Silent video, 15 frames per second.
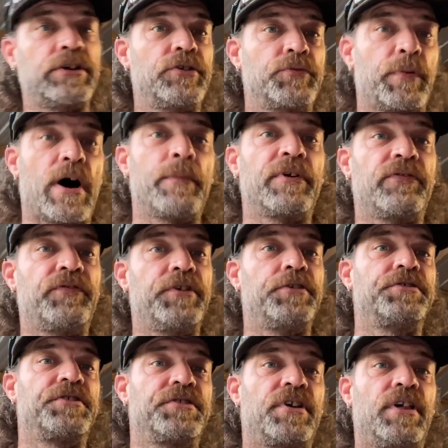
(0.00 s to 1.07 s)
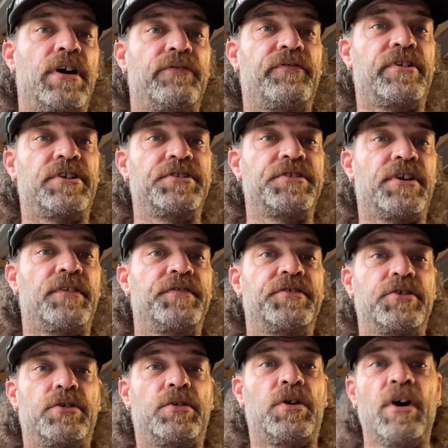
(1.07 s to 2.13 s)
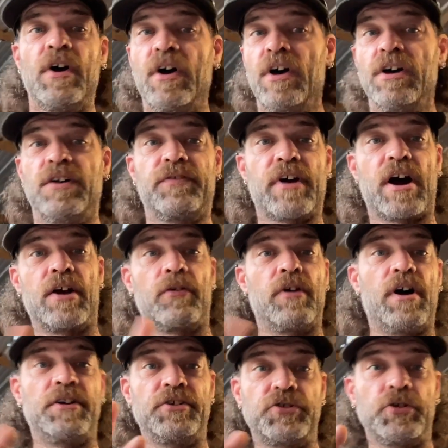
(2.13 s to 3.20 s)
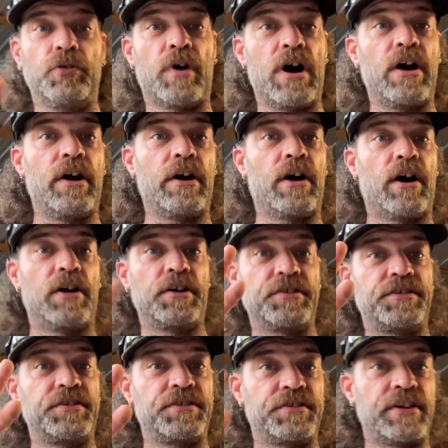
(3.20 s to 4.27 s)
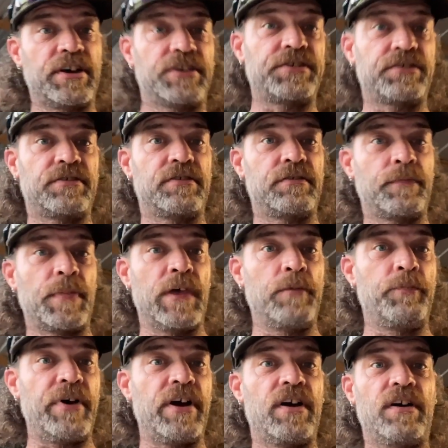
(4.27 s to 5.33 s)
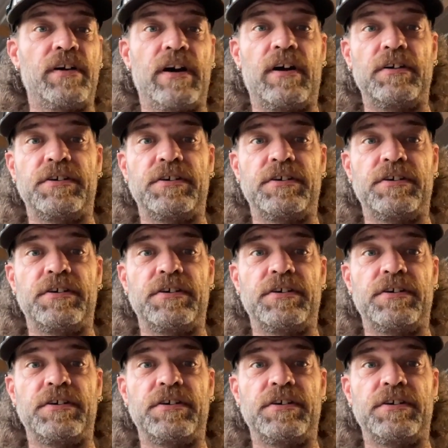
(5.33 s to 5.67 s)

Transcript: It was popping fuses, all that fun stuff. So you've got to run the two wiring harnesses next in parallel.